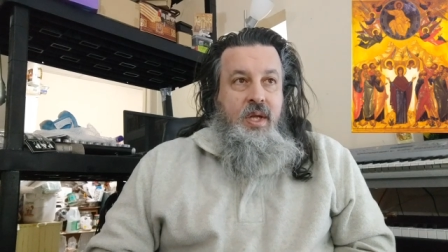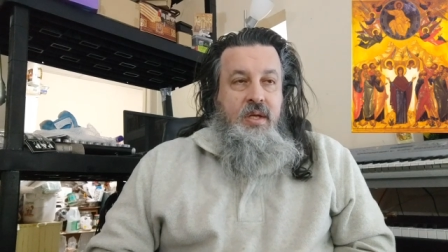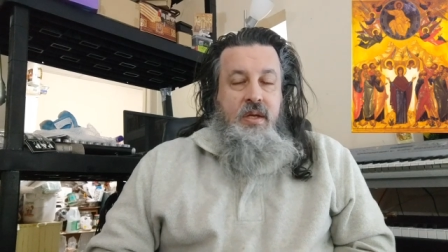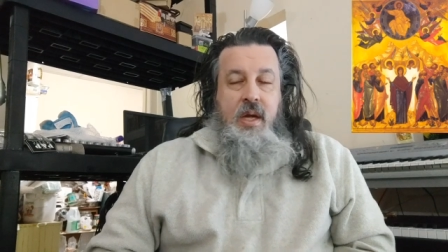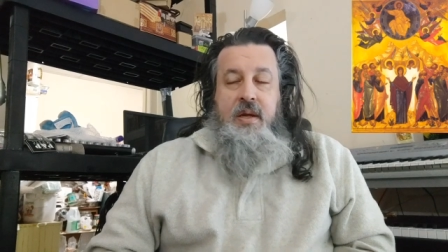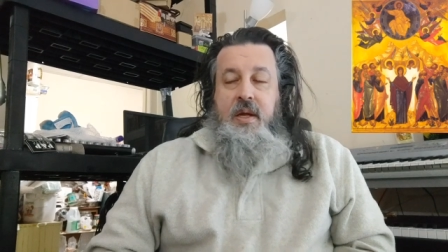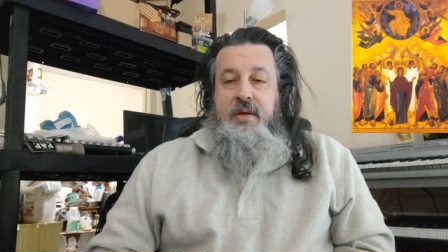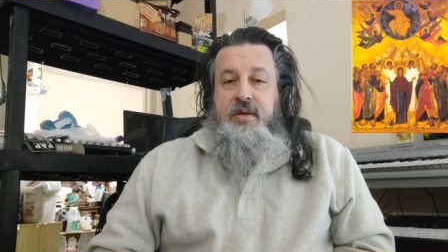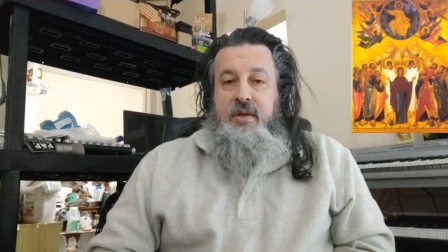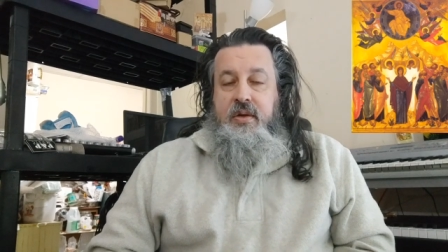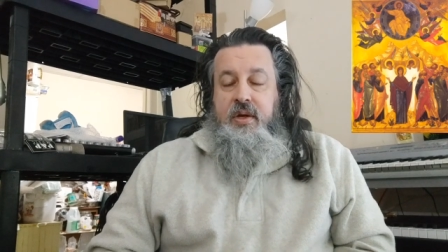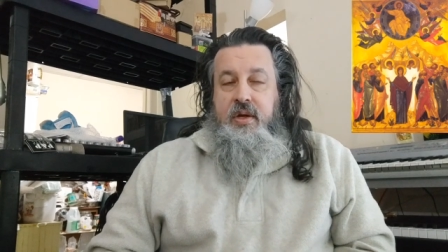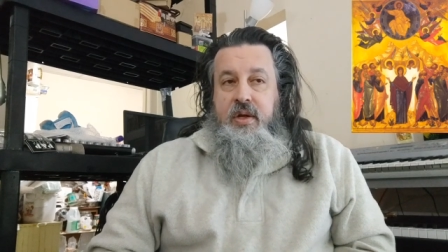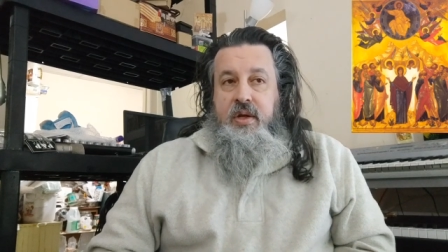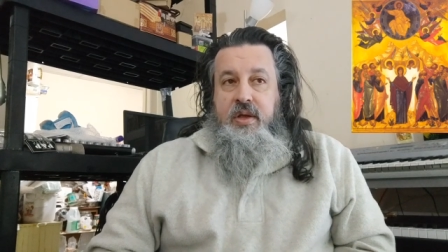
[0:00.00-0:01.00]
it's not
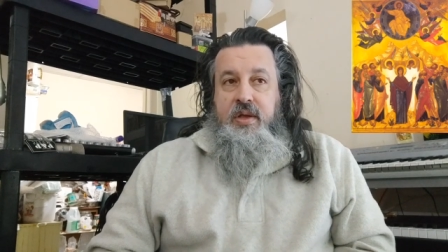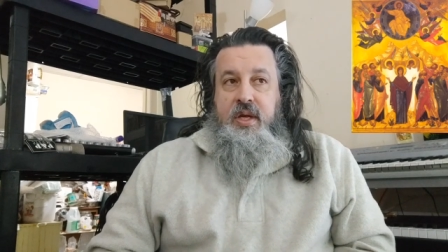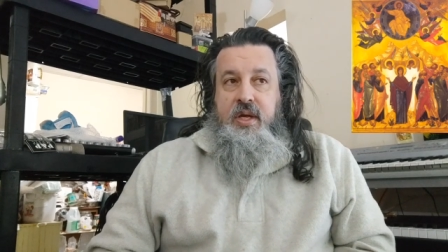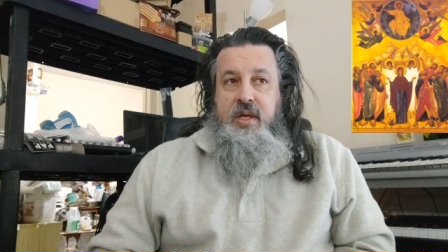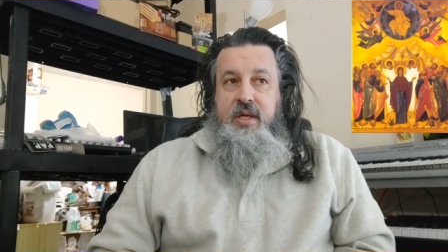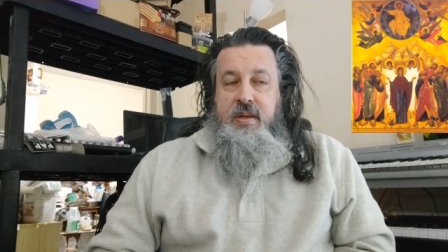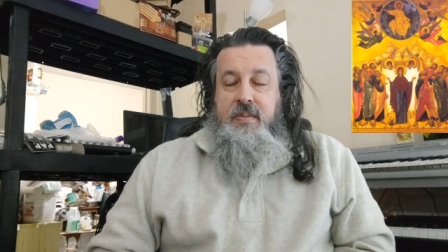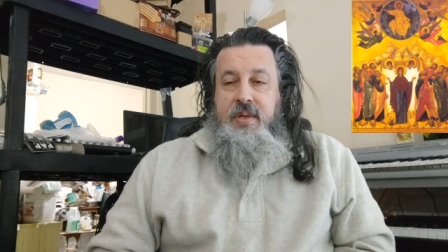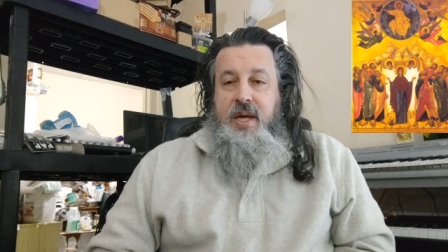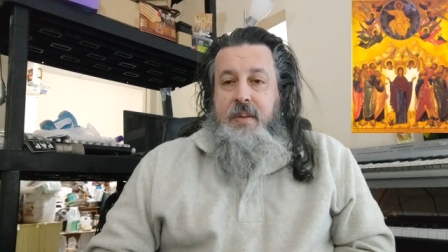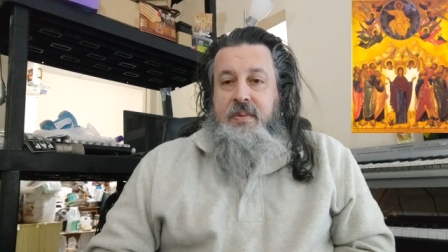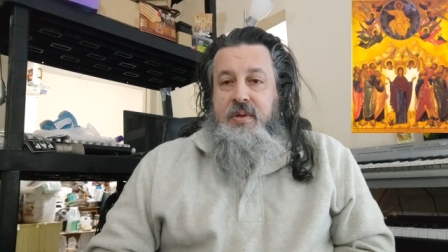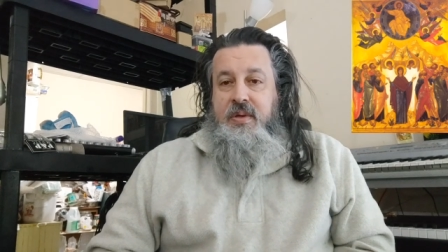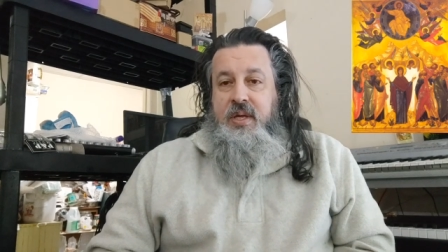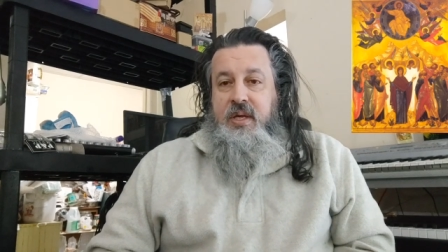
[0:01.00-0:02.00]
necessarily a good thing, and
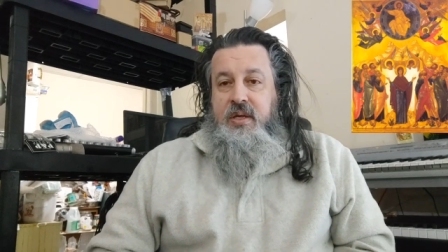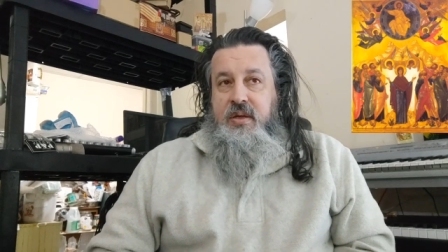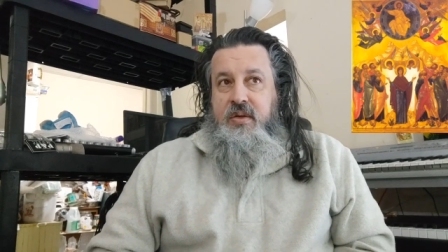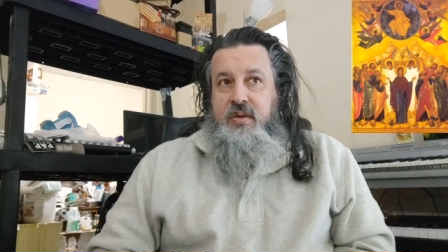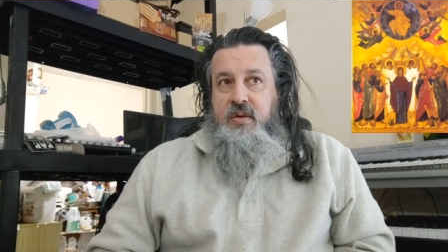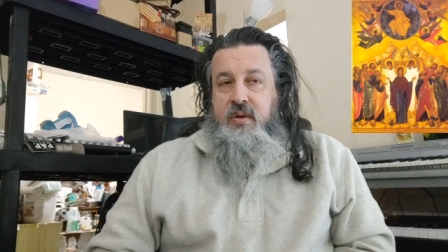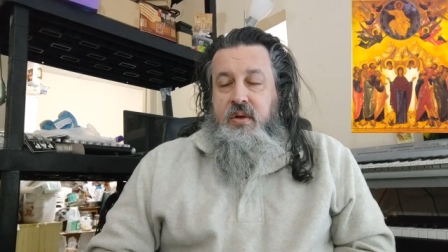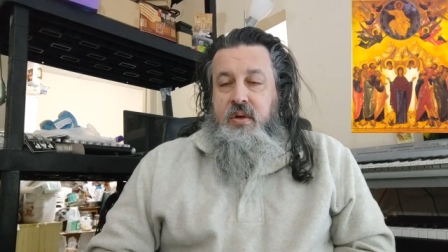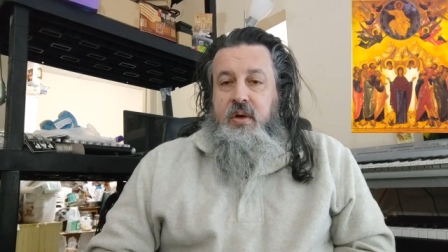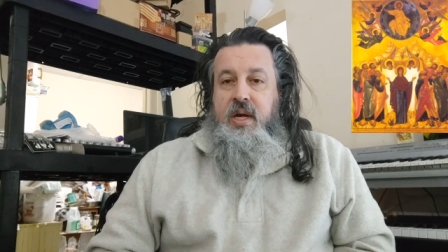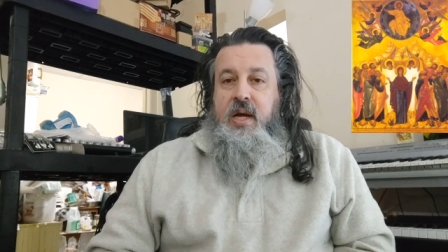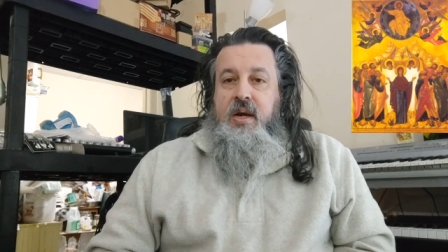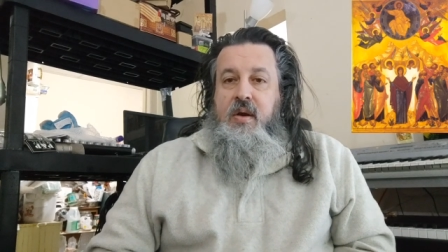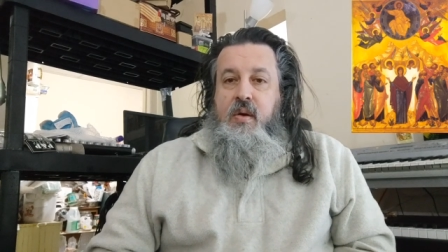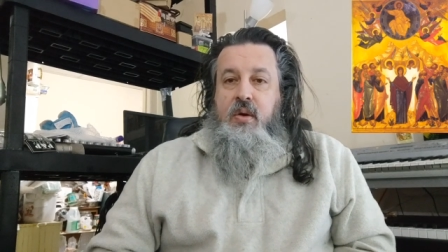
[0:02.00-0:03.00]
sometimes you need to sort of learn
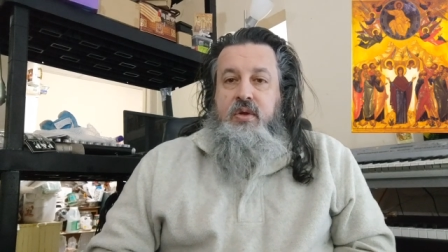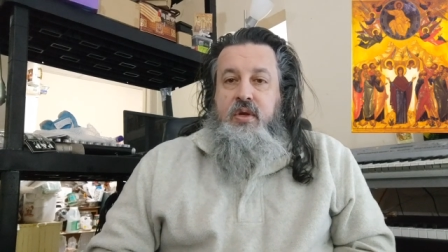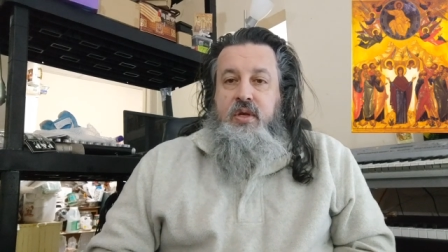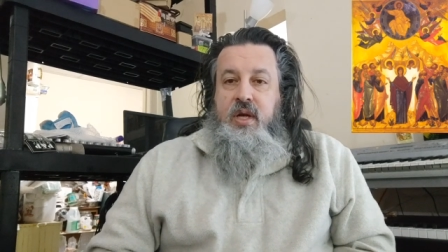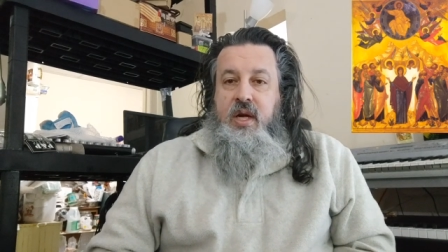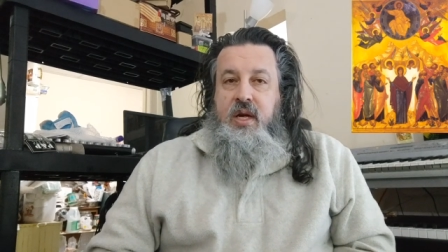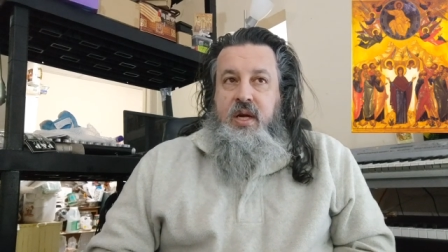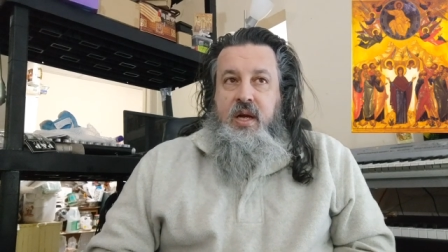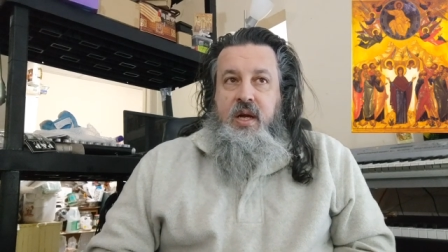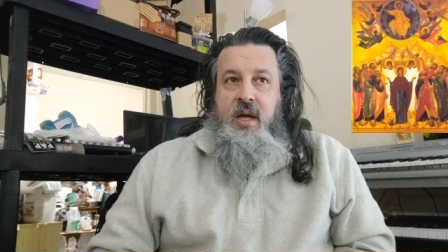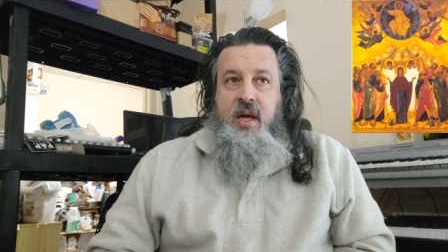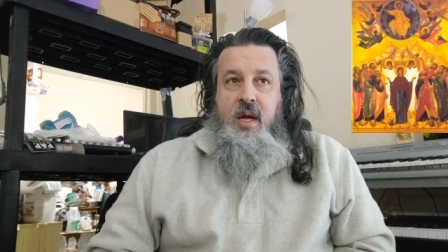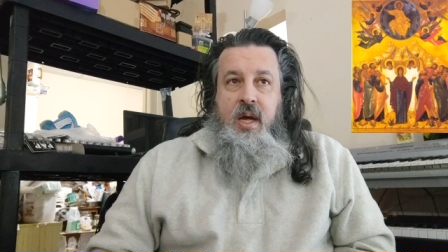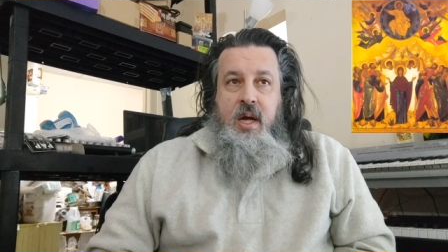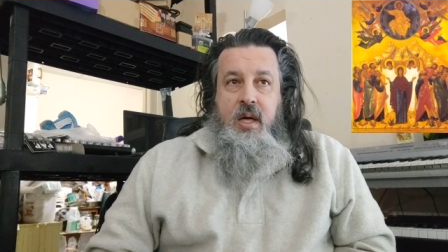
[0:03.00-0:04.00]
how to hold your tongue and not,
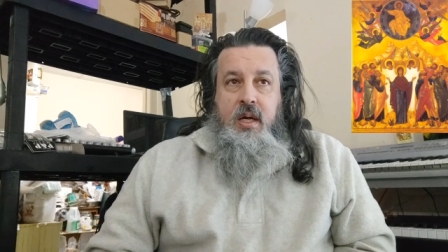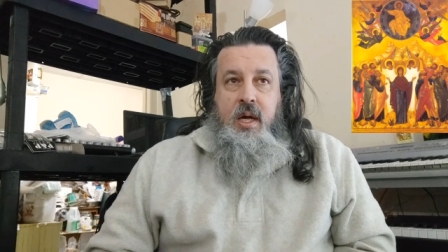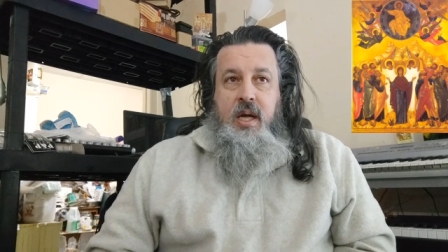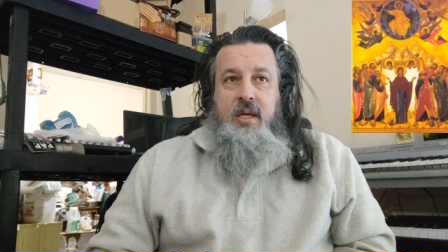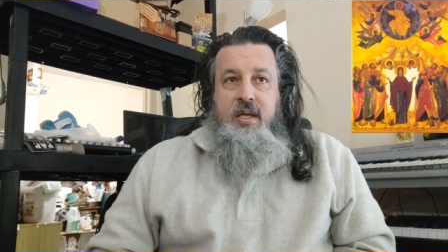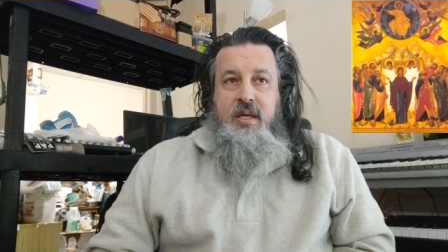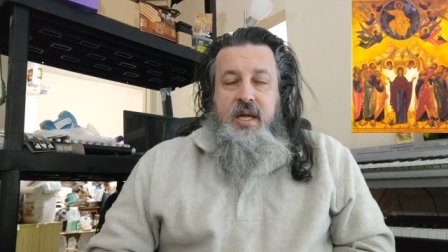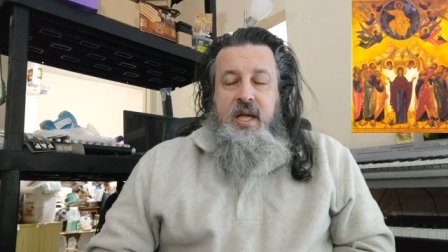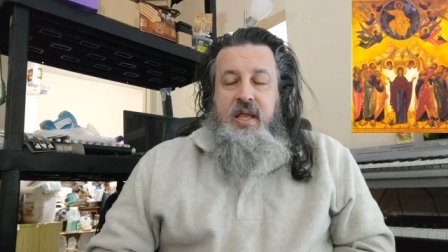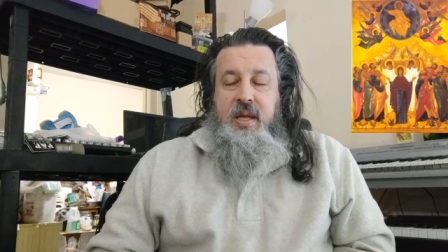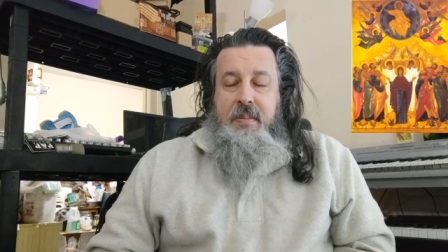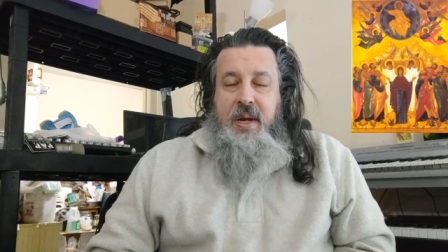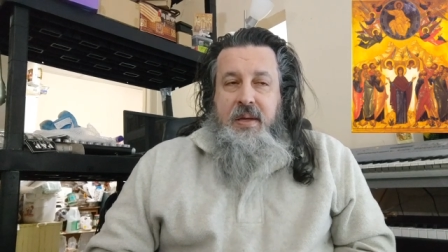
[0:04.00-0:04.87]
not say anything.